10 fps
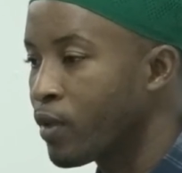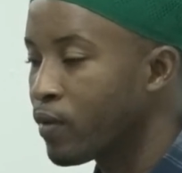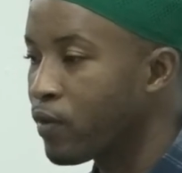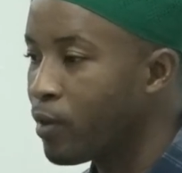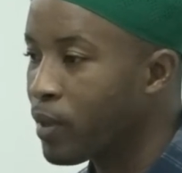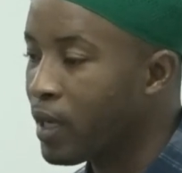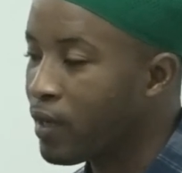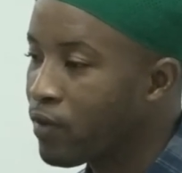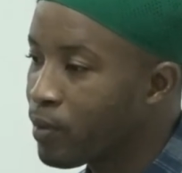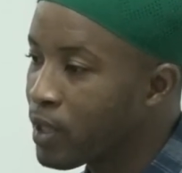From
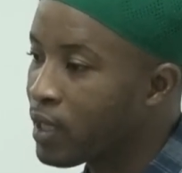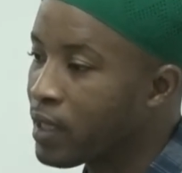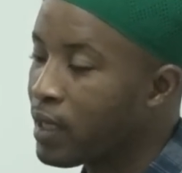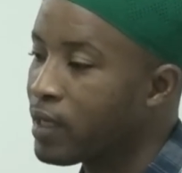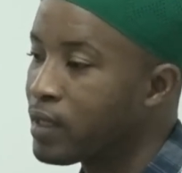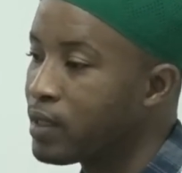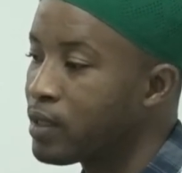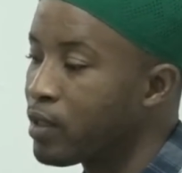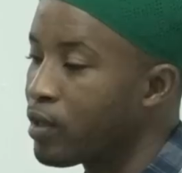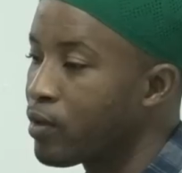call from the authorities,
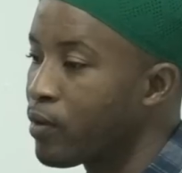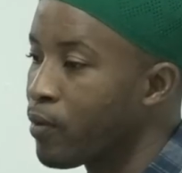sir.